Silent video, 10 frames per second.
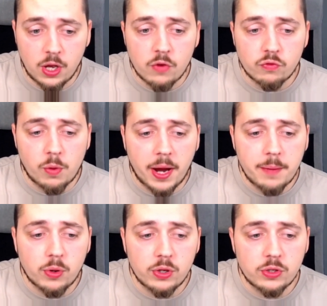From my
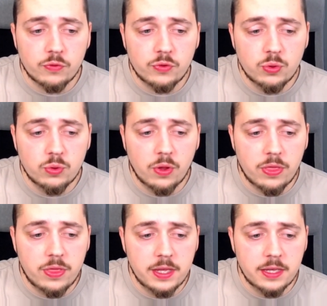point of view,
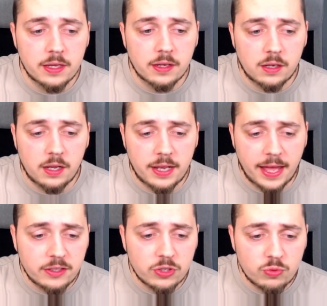the
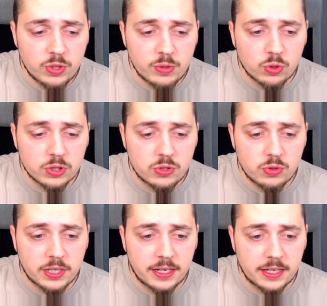lantern rewards you
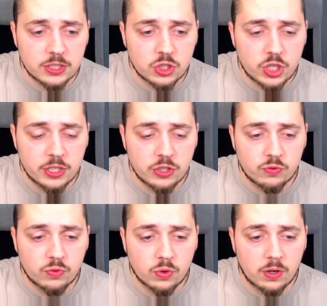can exchange
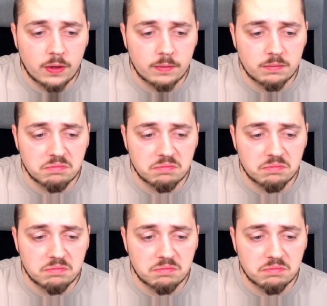for